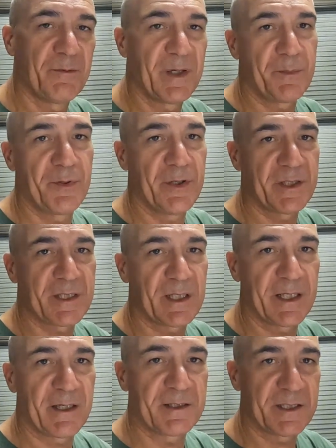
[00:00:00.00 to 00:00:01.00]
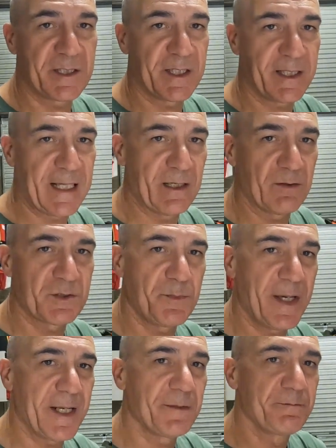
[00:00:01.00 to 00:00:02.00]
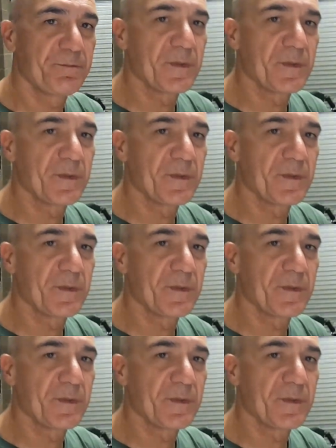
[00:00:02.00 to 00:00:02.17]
me personally, I just think that looks better.